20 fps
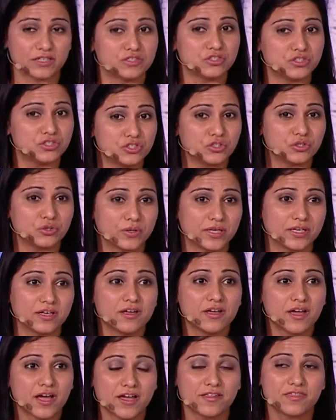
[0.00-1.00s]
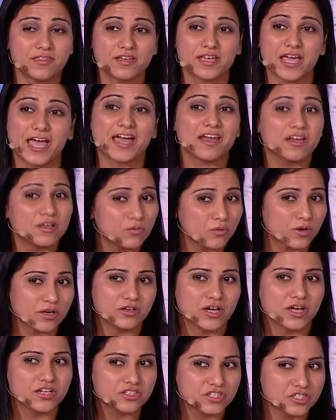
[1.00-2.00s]
to do, and I think anyone,
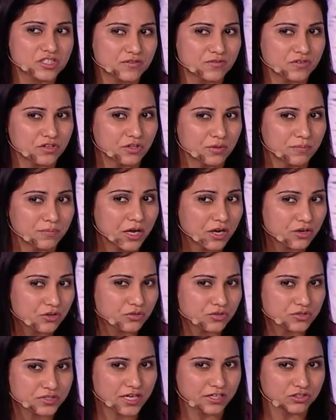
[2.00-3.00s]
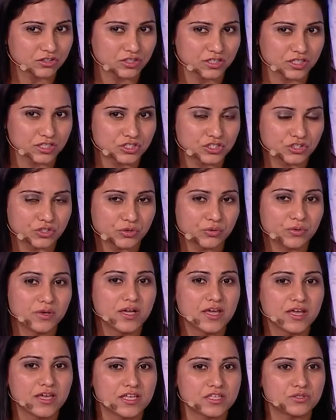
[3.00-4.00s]
not just even in the medical sector, can do,
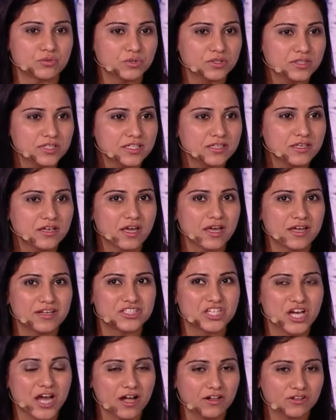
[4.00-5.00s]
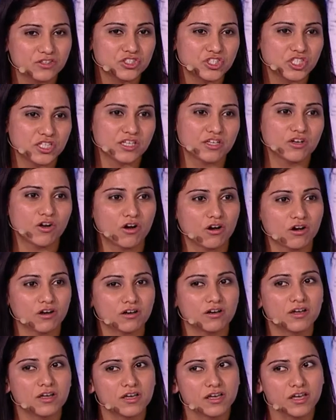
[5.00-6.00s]
is really challenging our
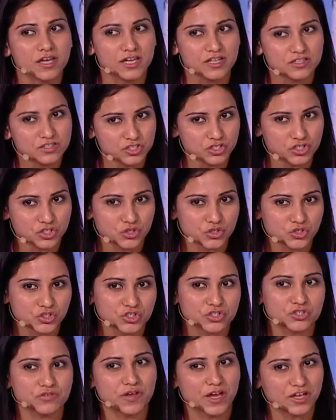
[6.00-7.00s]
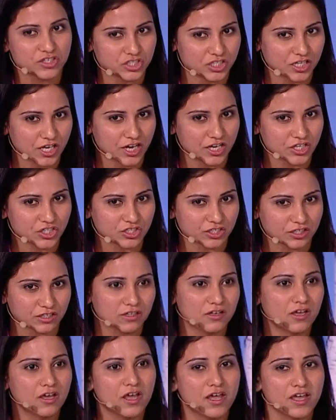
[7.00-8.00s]
institutions of education.
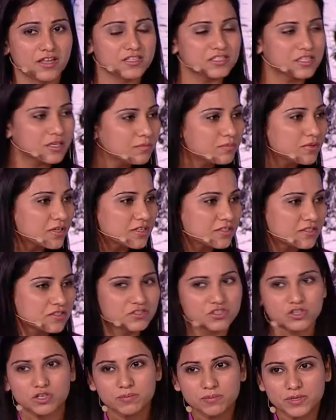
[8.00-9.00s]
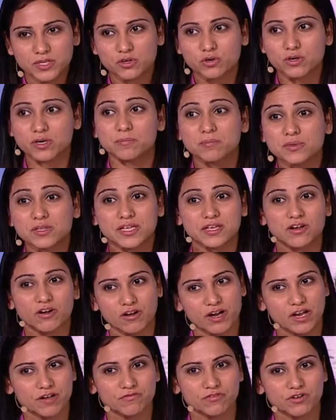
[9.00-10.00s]
In some places, they're a bit crippling our
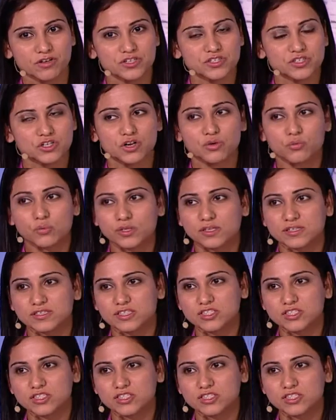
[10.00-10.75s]
efforts. They're unwilling to